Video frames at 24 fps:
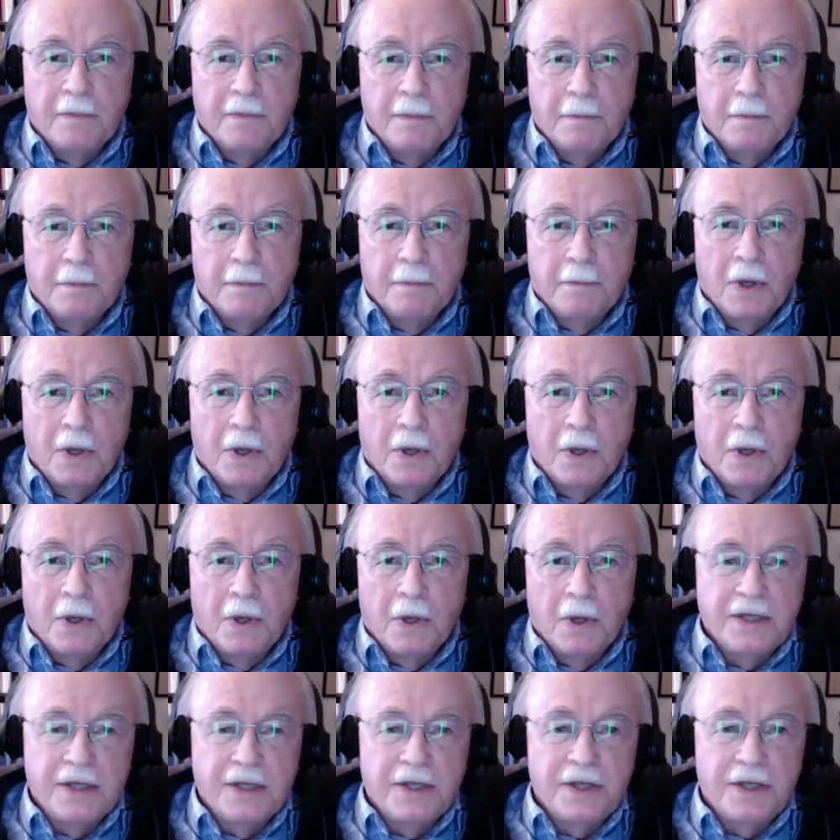belongs
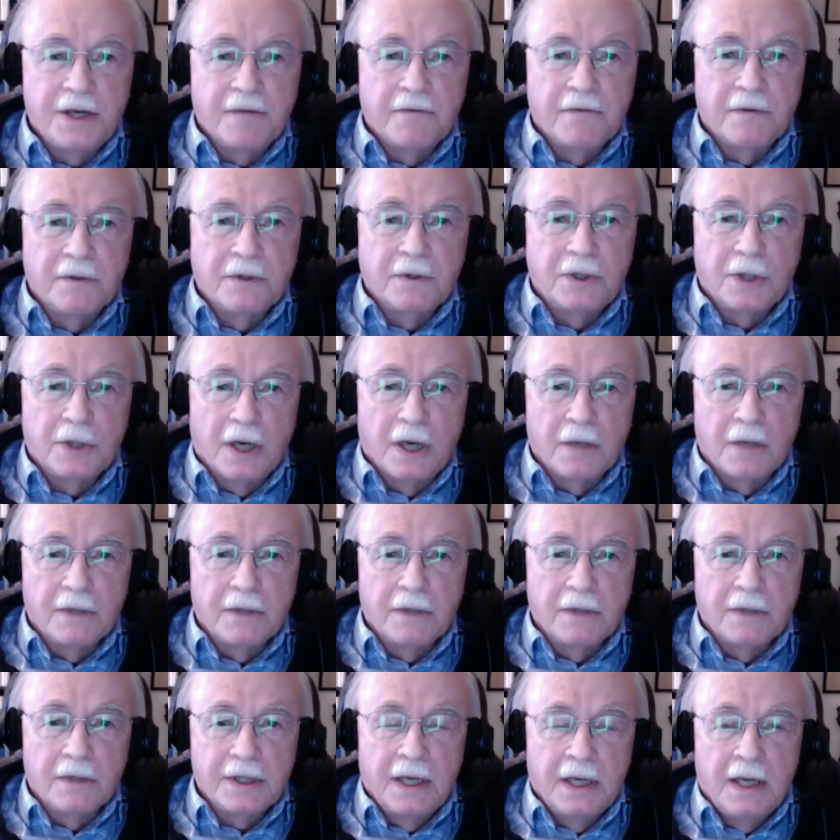in several
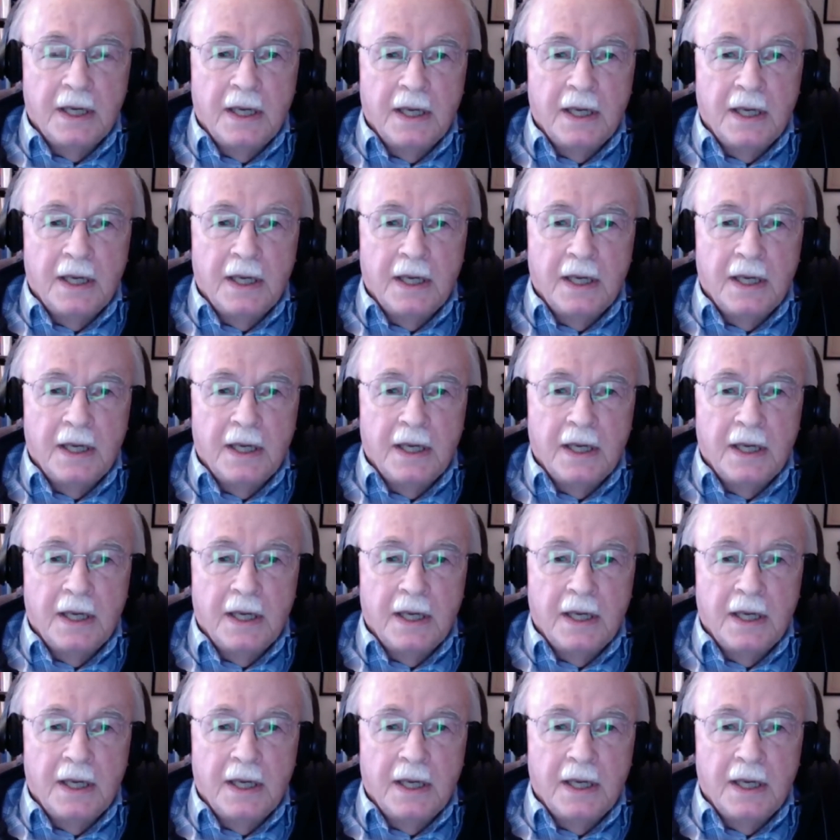genres.